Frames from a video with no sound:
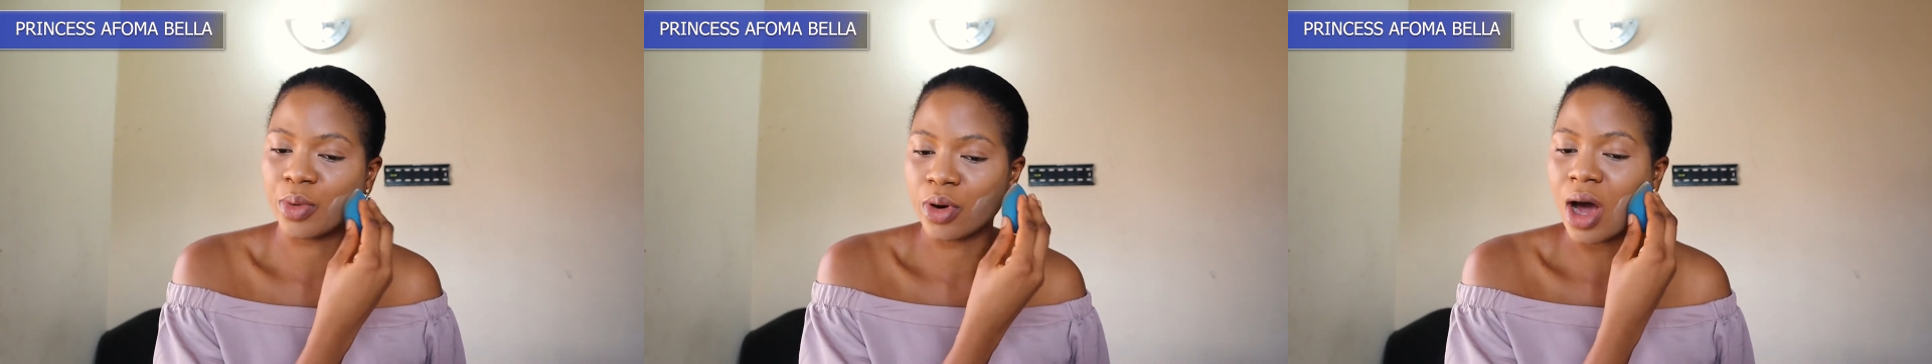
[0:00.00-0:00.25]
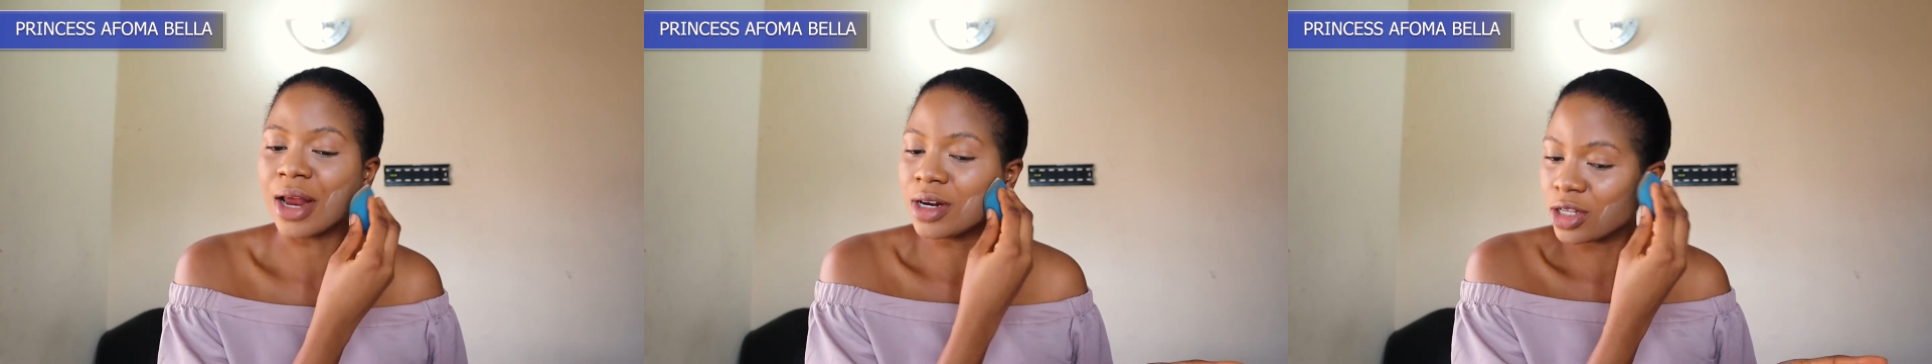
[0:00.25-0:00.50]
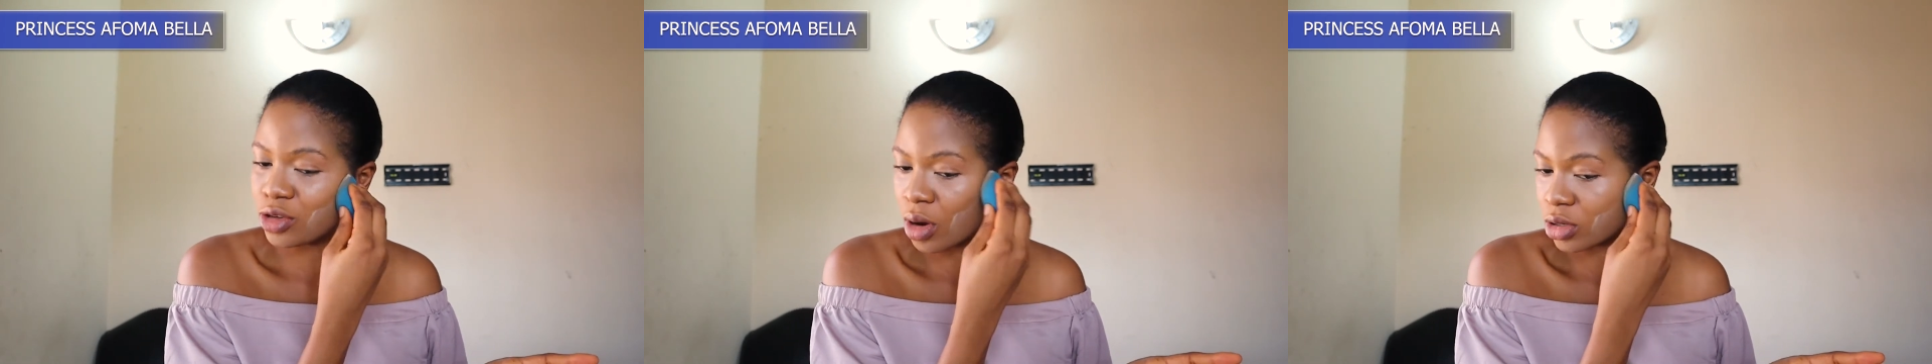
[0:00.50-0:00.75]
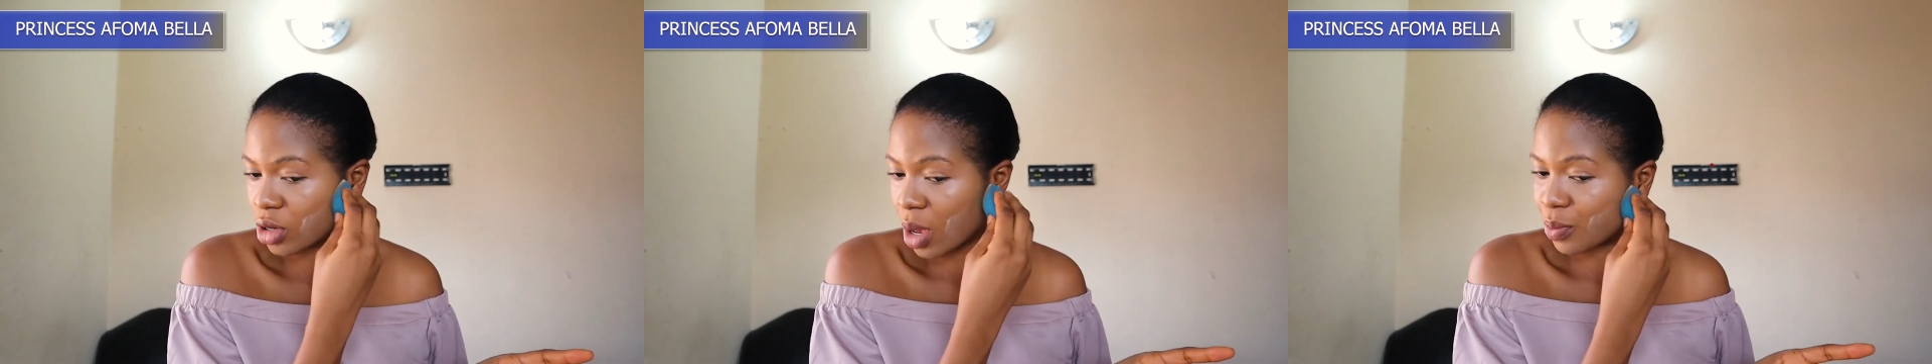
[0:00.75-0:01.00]
but I need you
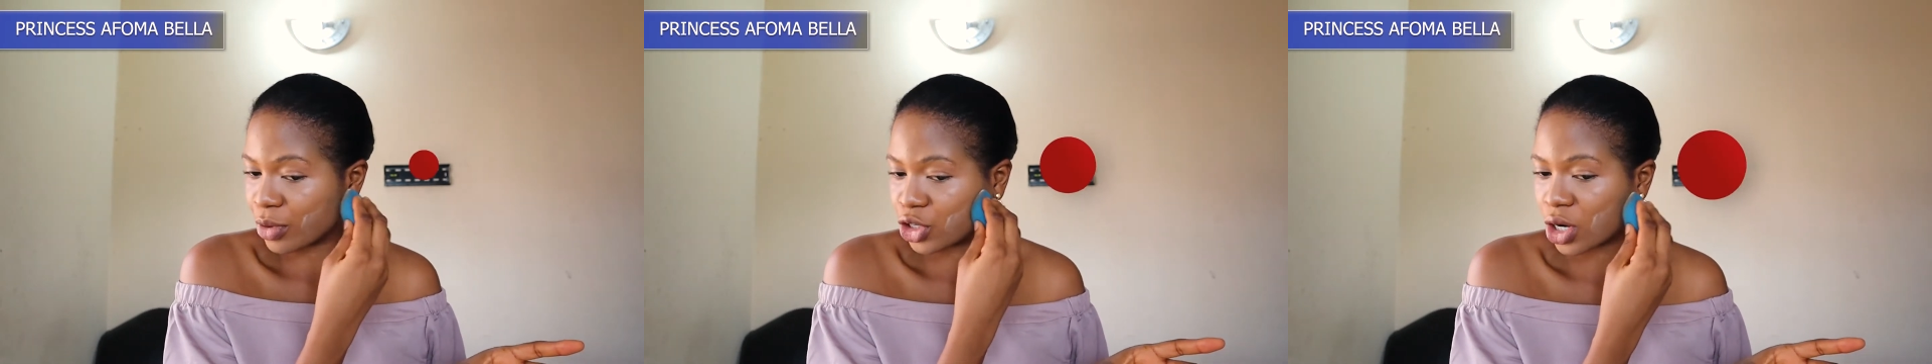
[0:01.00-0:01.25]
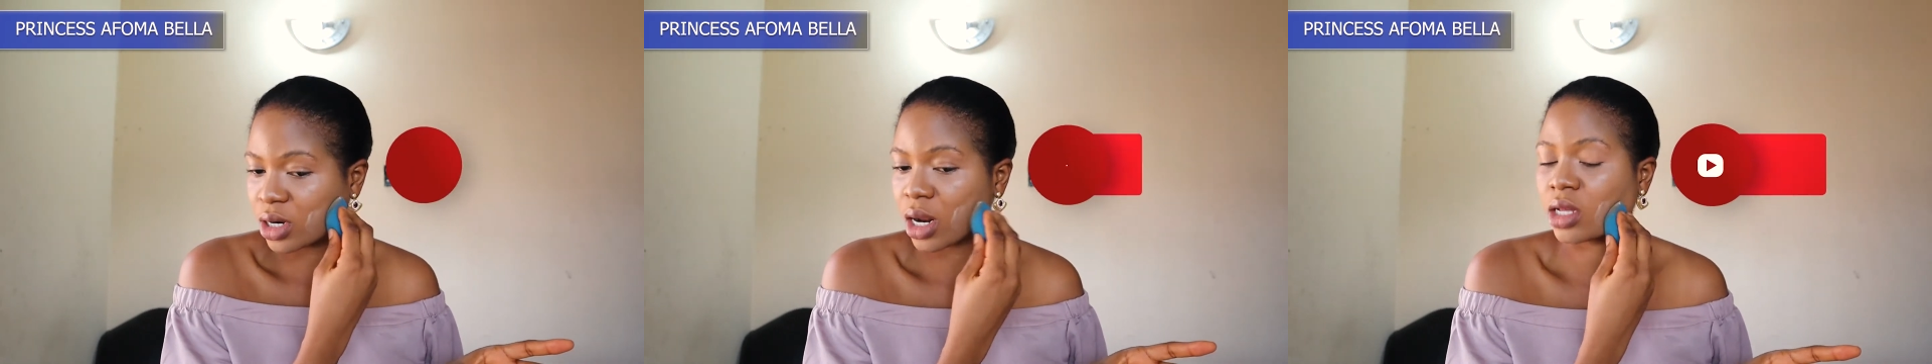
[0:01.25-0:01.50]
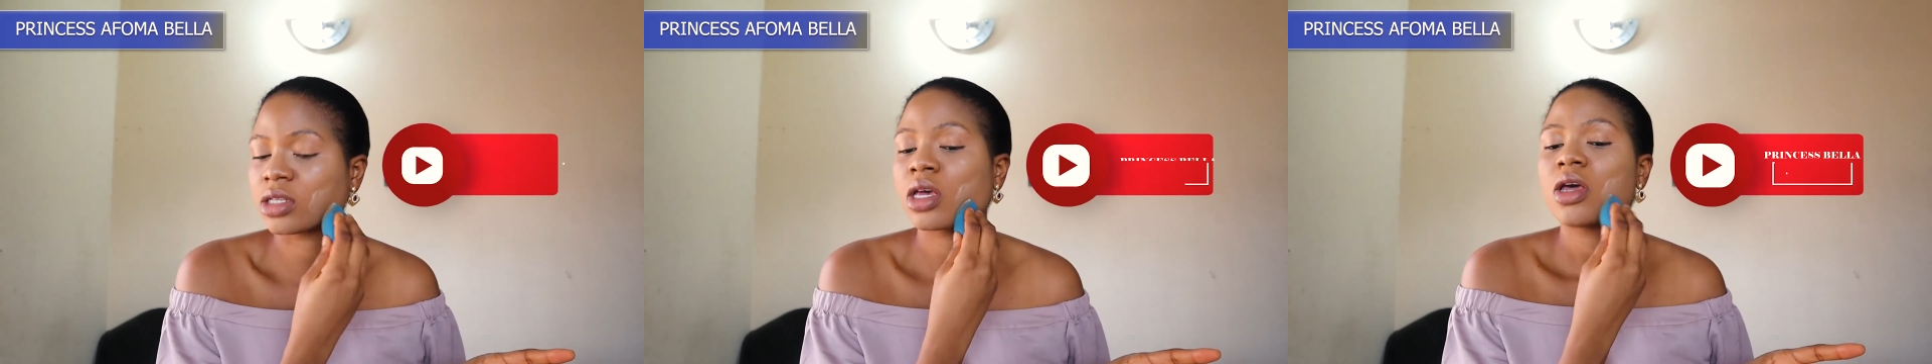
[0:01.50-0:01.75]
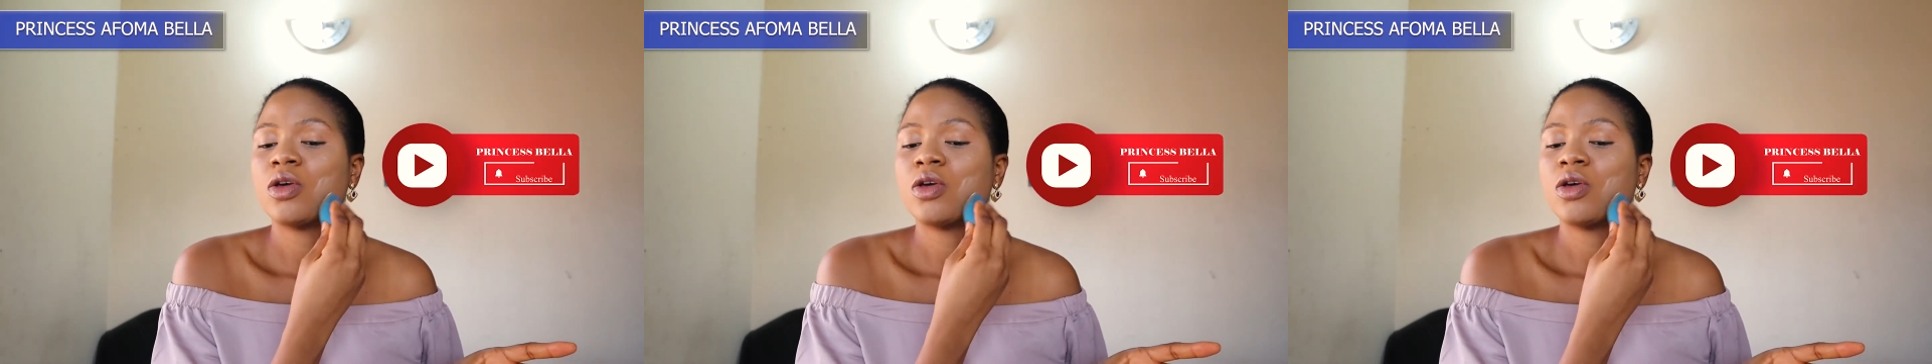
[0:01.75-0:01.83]
all to appreciate that